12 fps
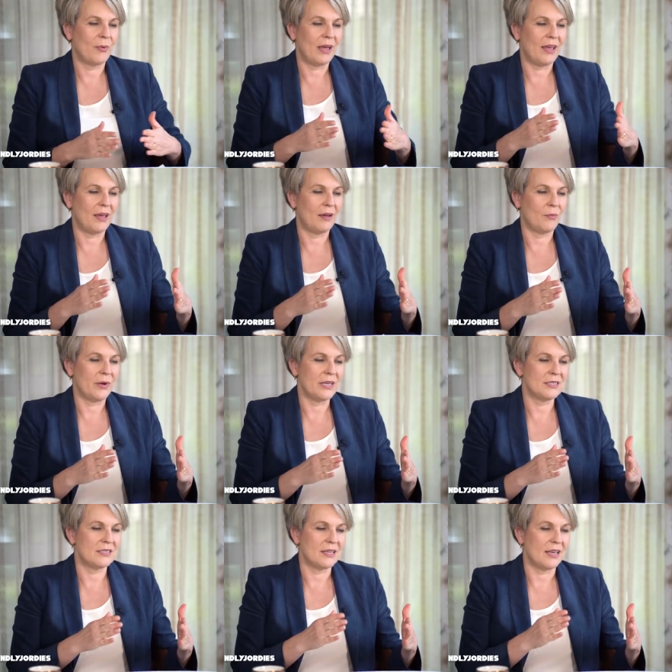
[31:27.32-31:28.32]
where
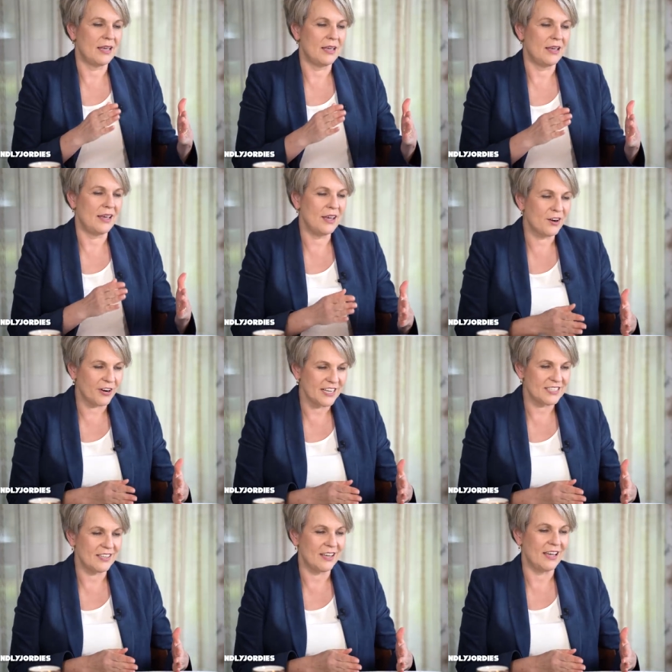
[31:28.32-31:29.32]
we see
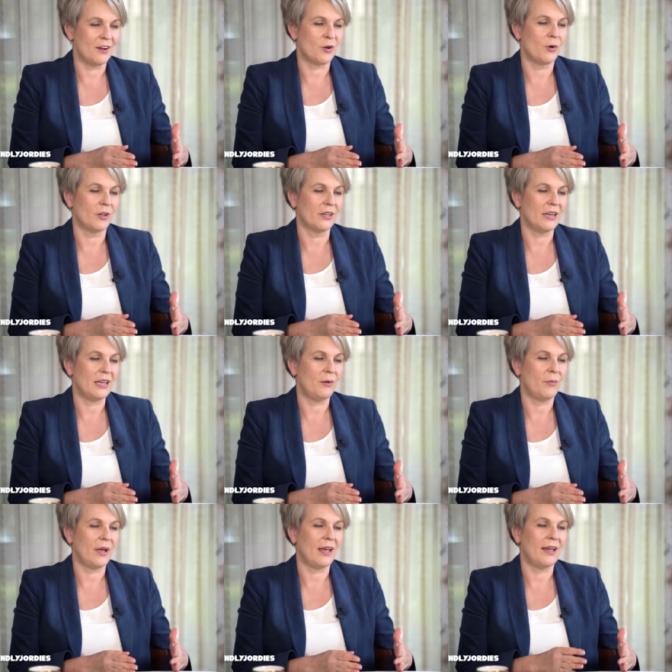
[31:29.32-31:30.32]
increasing inequality,
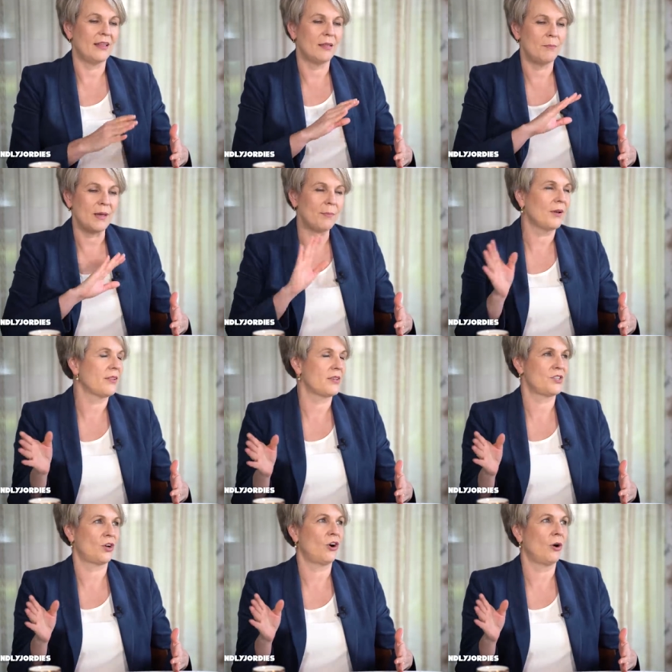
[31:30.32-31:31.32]
where the people at the
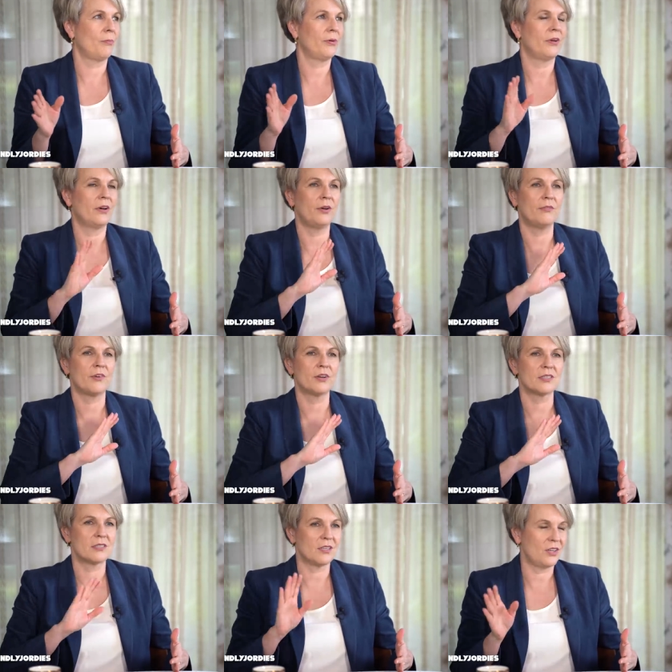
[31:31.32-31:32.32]
top who've
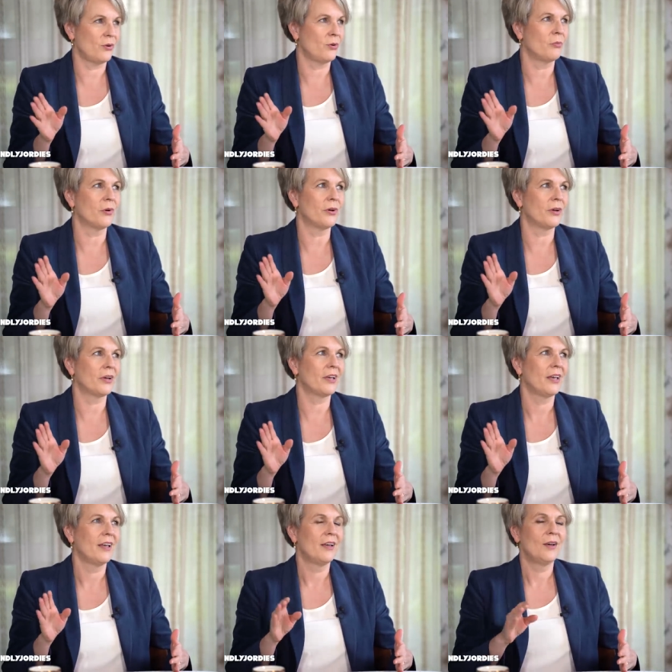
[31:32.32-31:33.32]
got secure
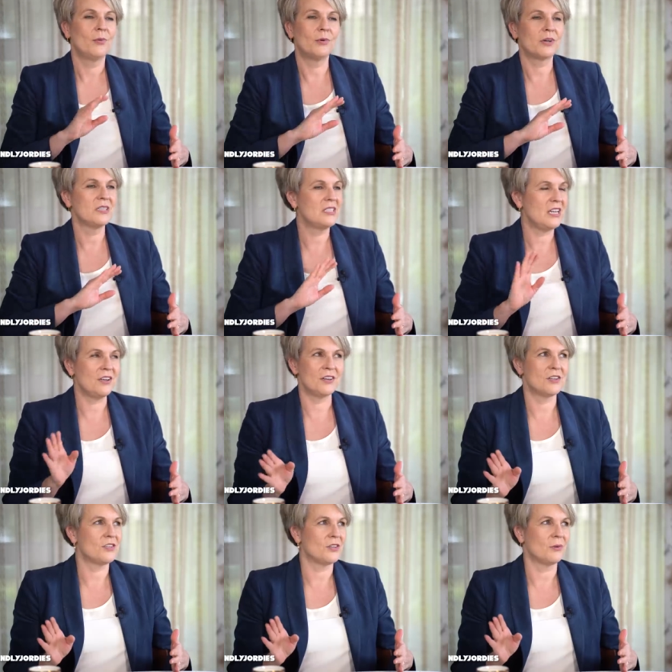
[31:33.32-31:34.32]
work will continue
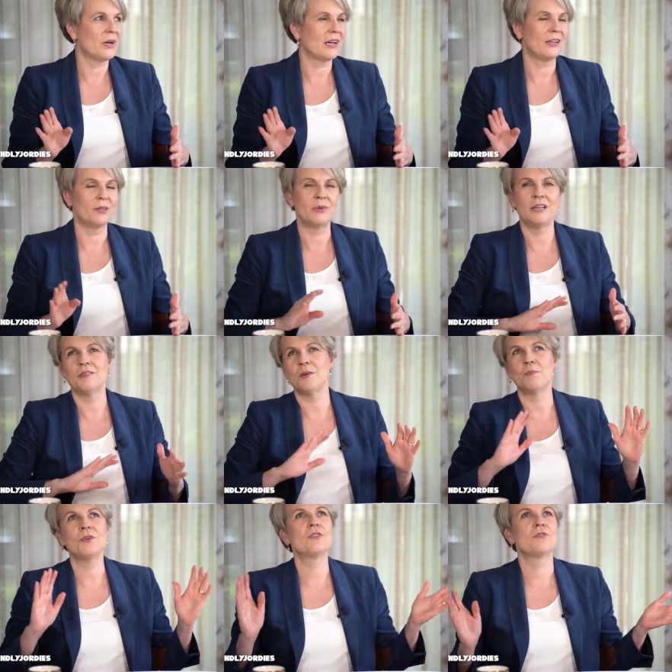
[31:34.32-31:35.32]
to do well. We live in a
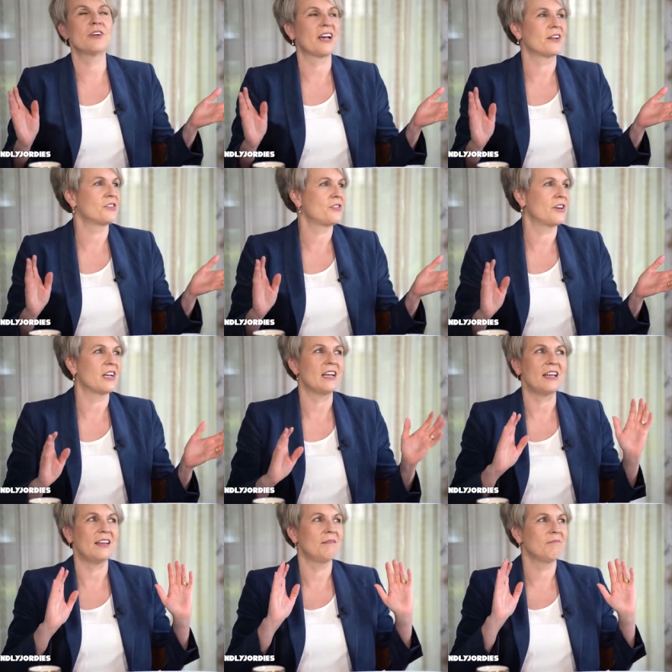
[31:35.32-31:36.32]
beautiful
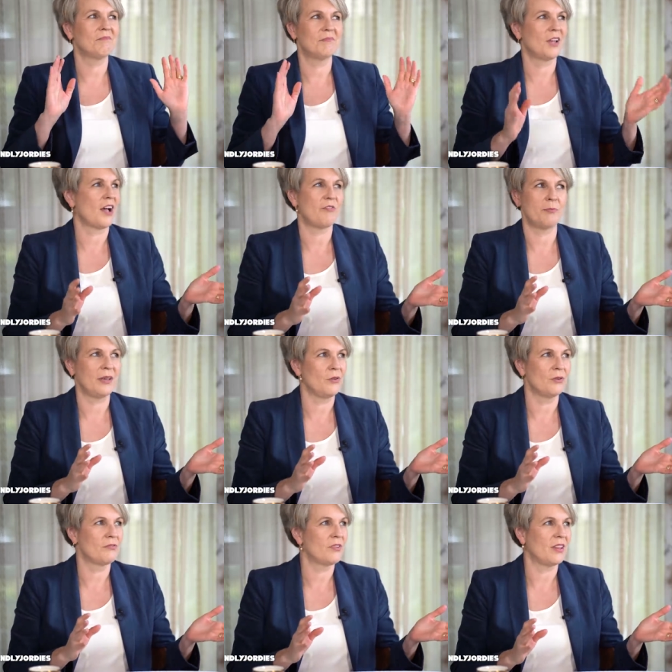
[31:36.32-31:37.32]
country, life will be
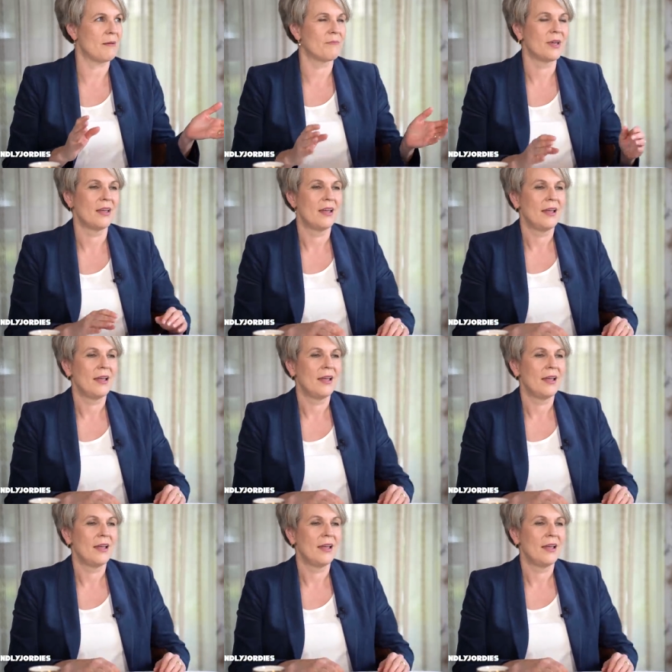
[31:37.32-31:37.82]
good for them,